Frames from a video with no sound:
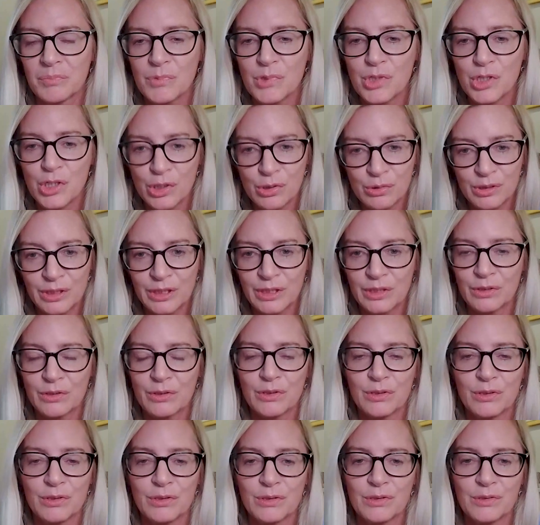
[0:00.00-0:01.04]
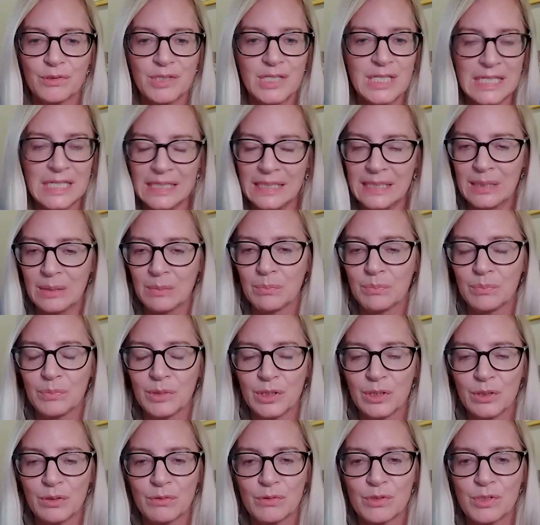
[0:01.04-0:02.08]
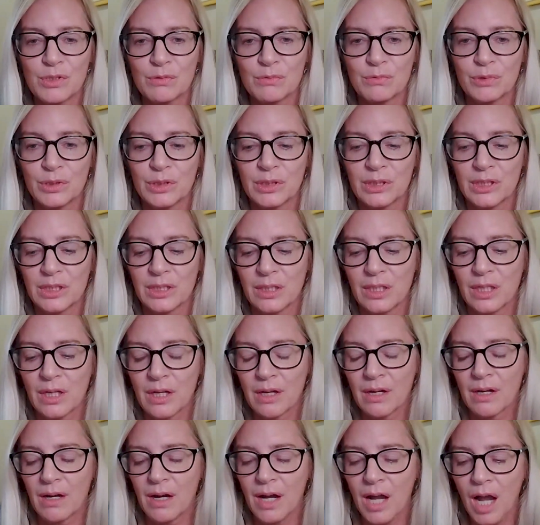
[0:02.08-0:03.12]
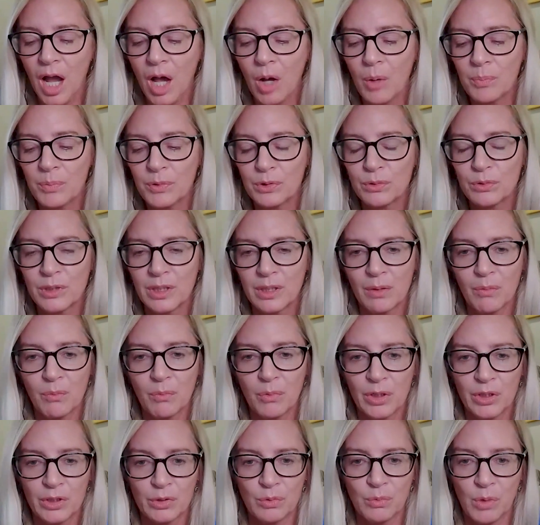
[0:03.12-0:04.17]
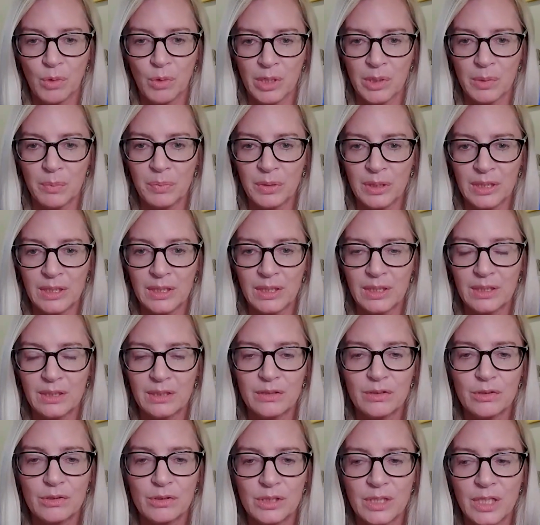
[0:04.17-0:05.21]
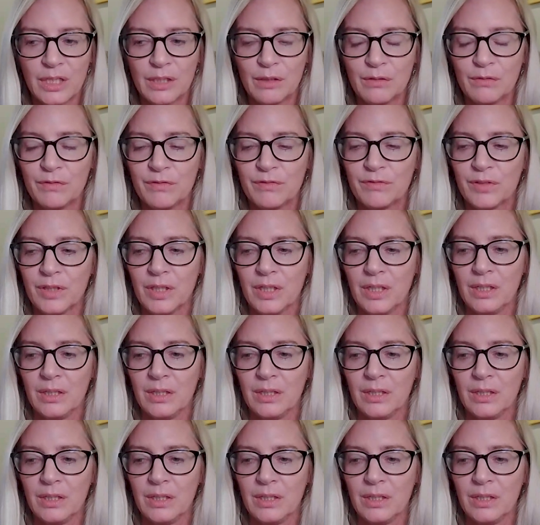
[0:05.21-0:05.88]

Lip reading: cheerleader team, to really help you get where you want to be in your life.